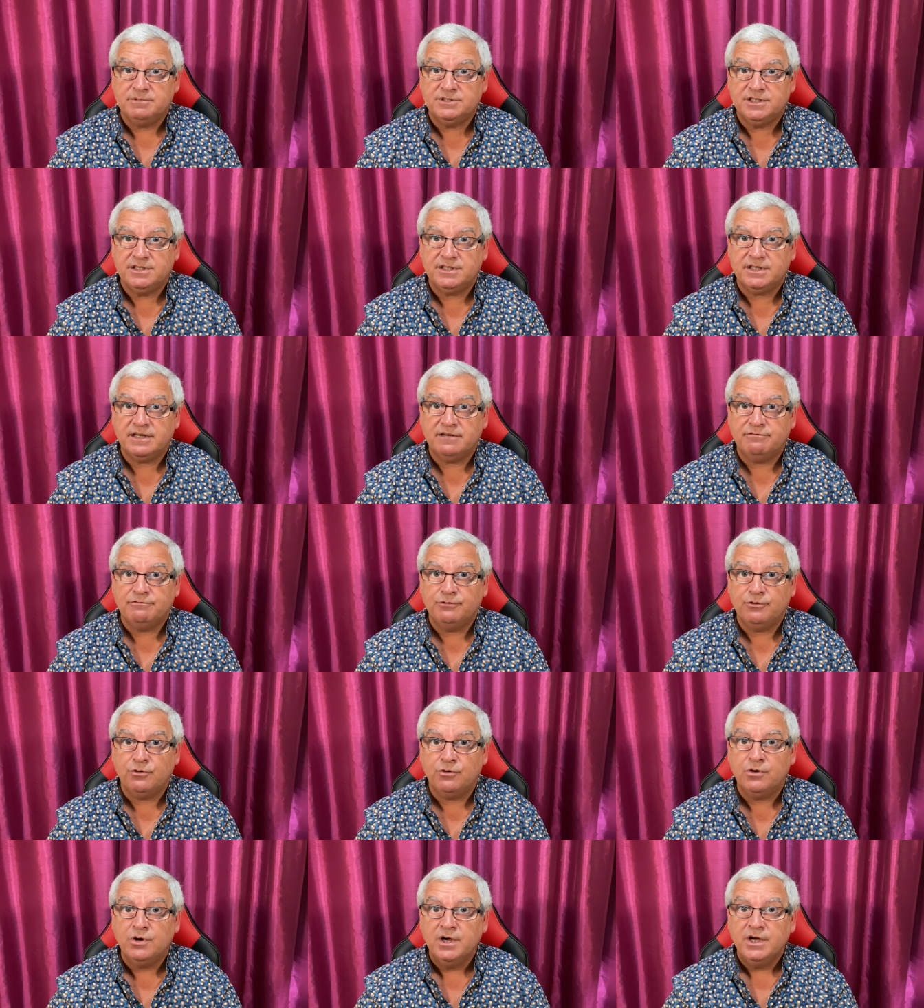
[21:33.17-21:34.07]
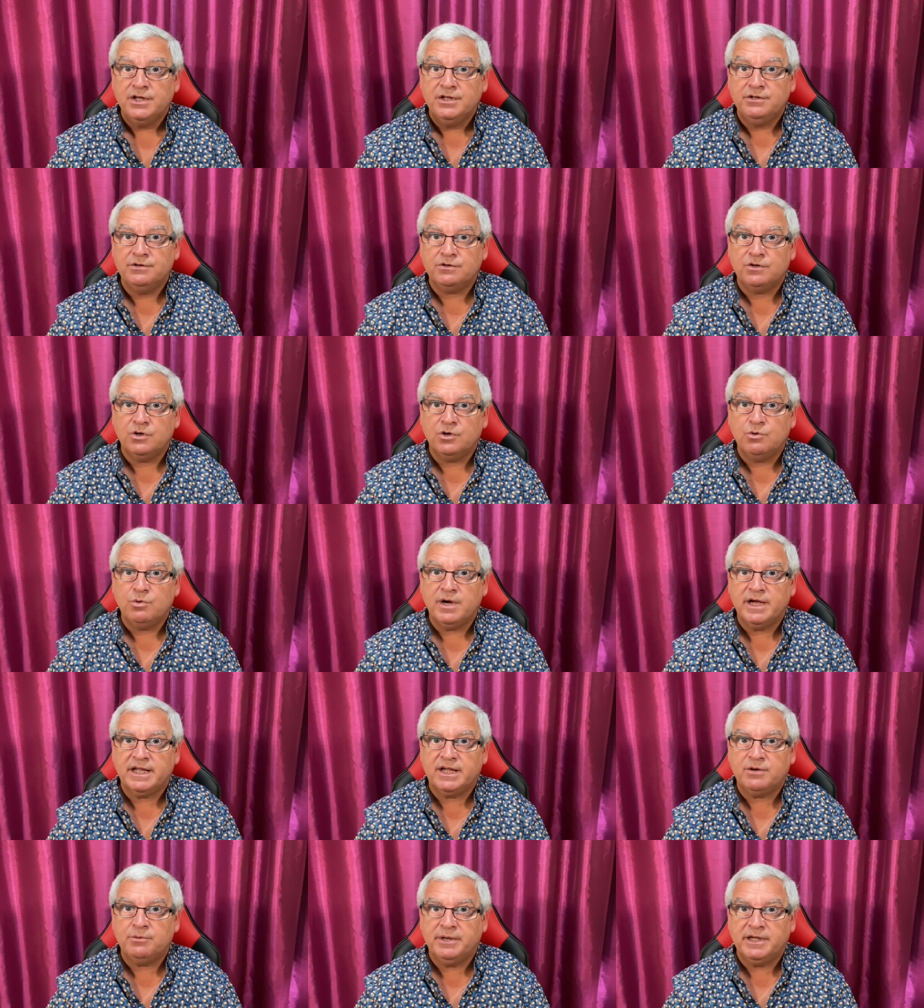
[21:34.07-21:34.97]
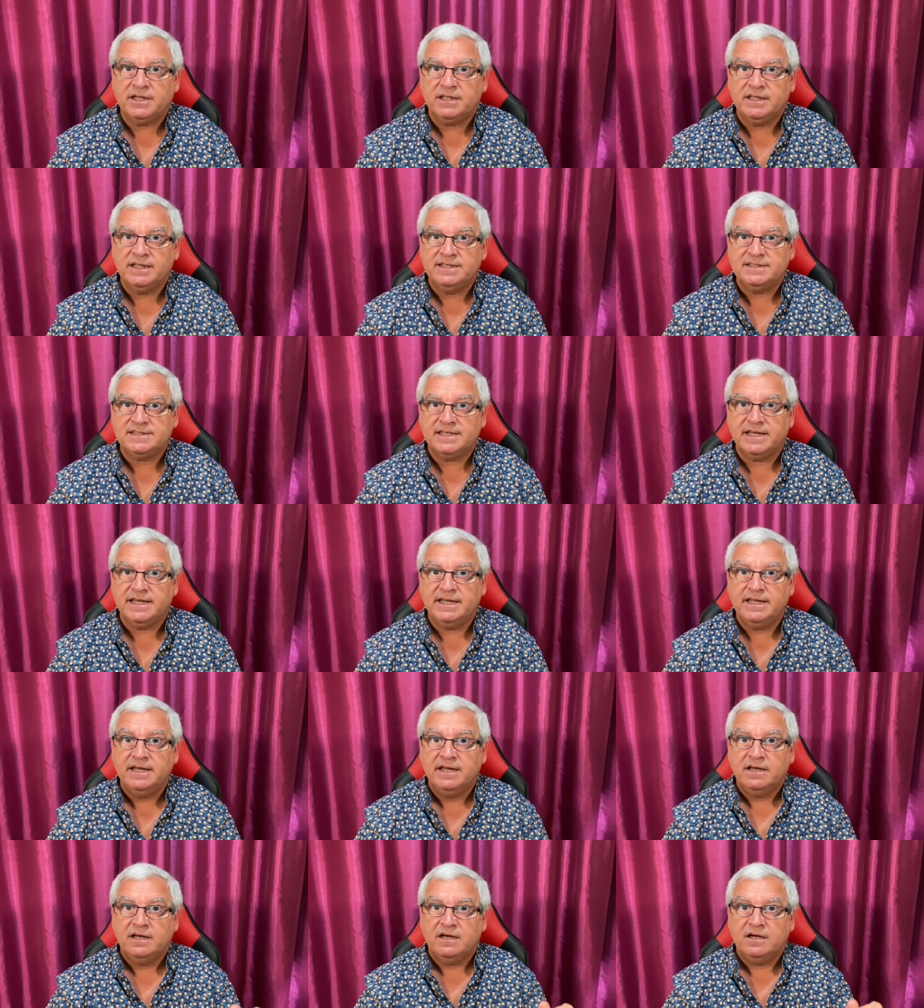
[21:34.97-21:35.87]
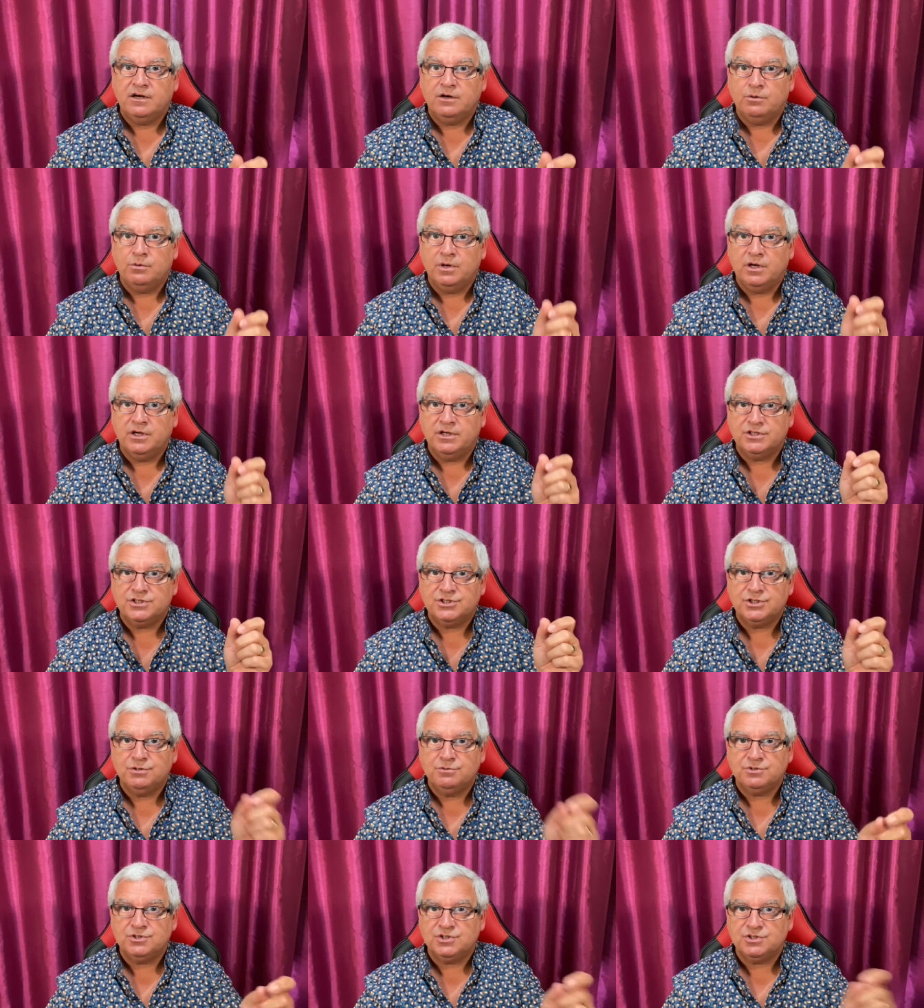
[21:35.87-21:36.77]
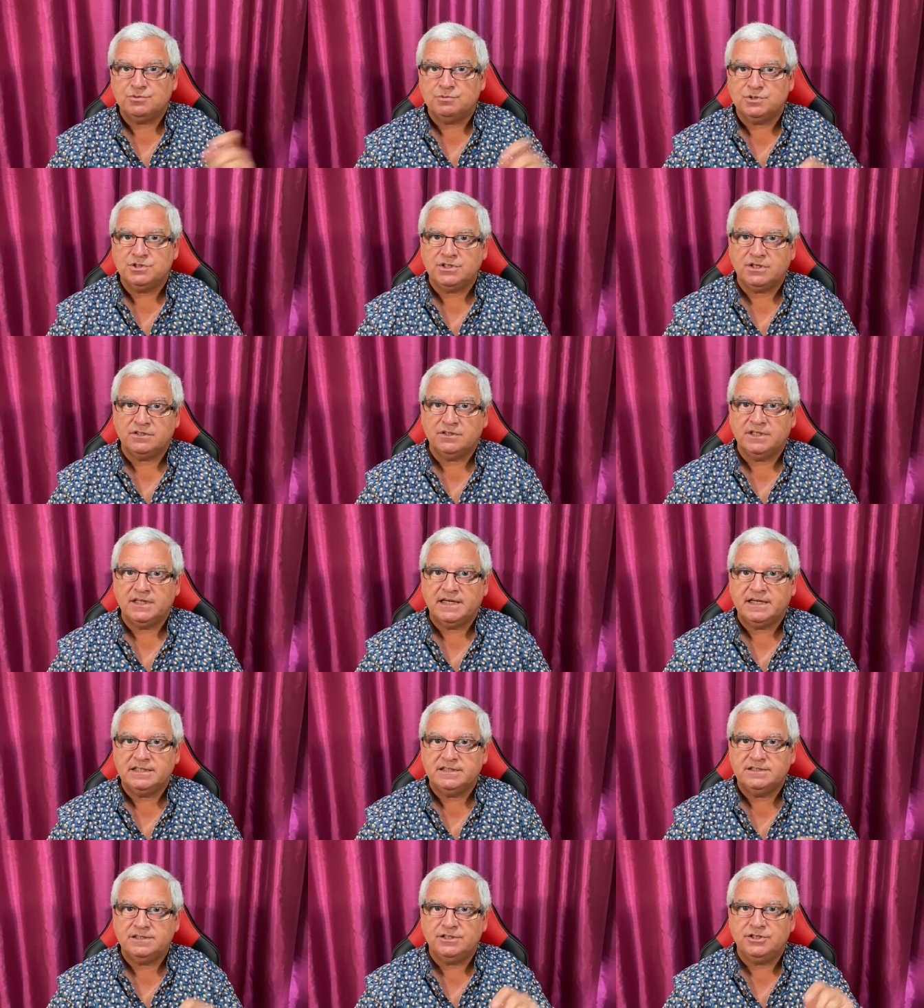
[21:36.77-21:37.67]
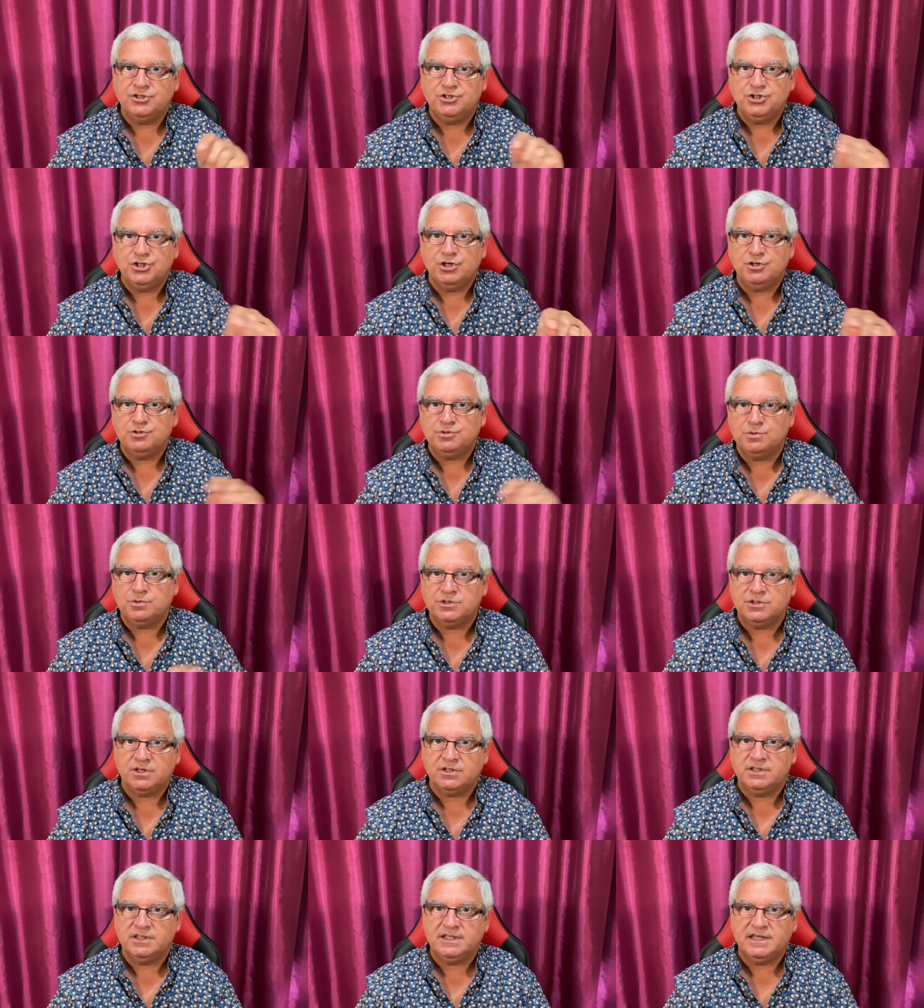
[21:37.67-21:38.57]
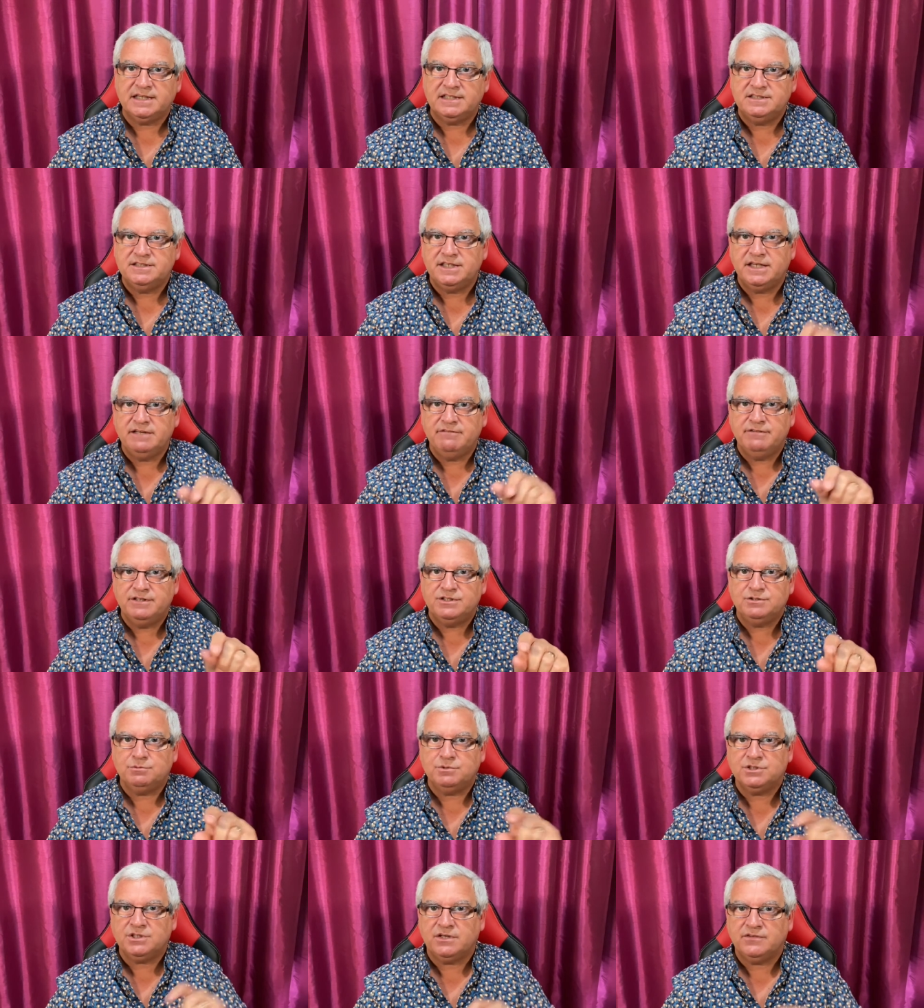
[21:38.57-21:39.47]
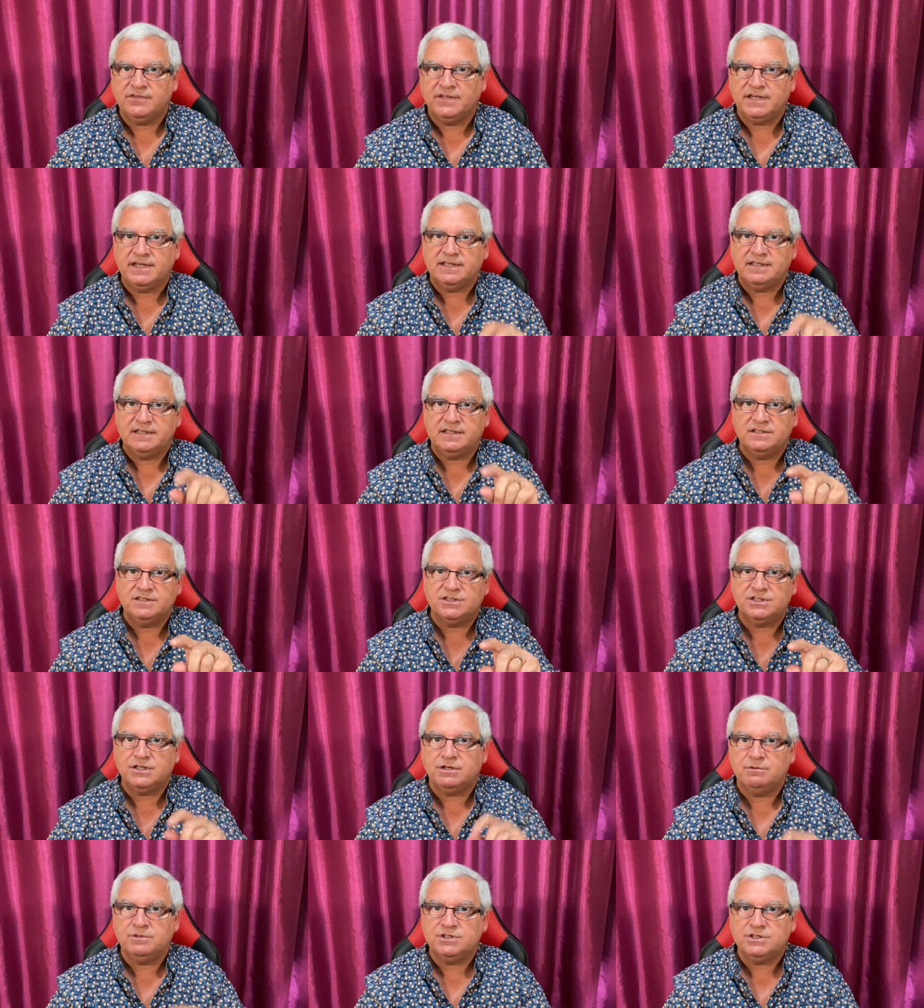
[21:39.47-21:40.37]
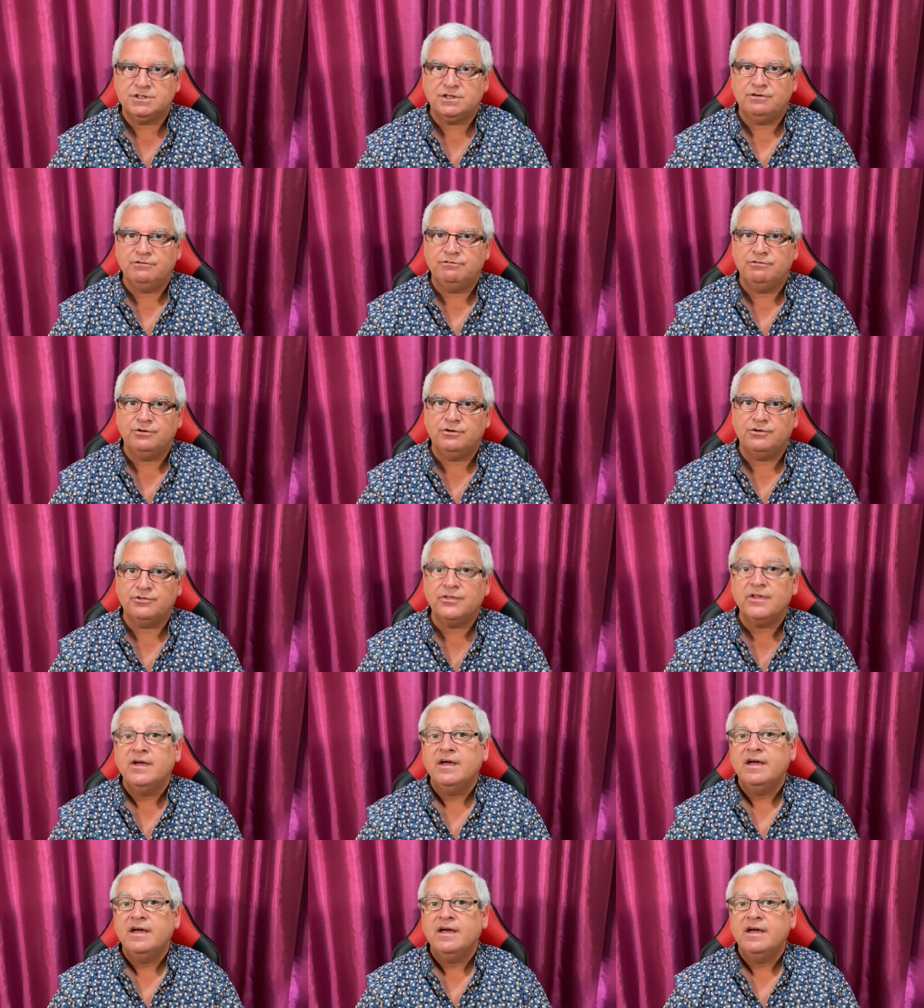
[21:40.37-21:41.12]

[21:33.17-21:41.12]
So therefore you can quite quickly say, oh, Susan's was on that, Joe's was on that, David's was on that, and so forth,